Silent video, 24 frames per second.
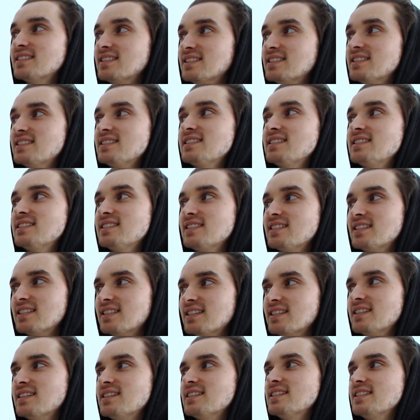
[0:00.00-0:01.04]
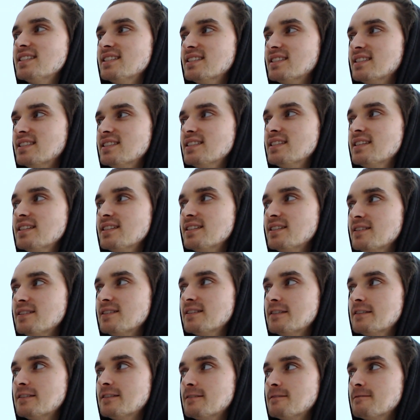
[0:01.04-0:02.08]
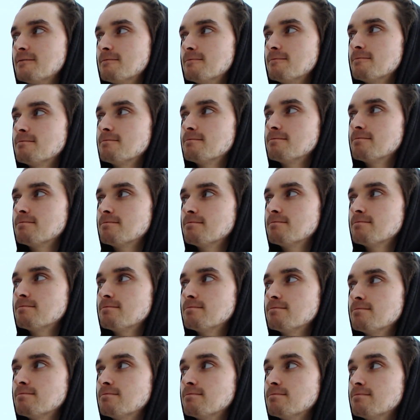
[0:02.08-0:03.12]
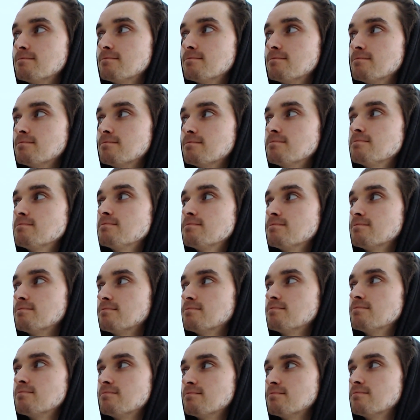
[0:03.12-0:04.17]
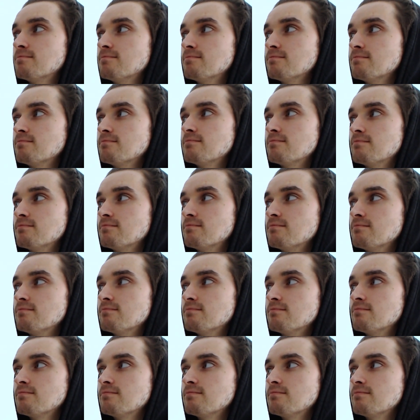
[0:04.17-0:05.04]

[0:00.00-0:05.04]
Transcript: (not speaking)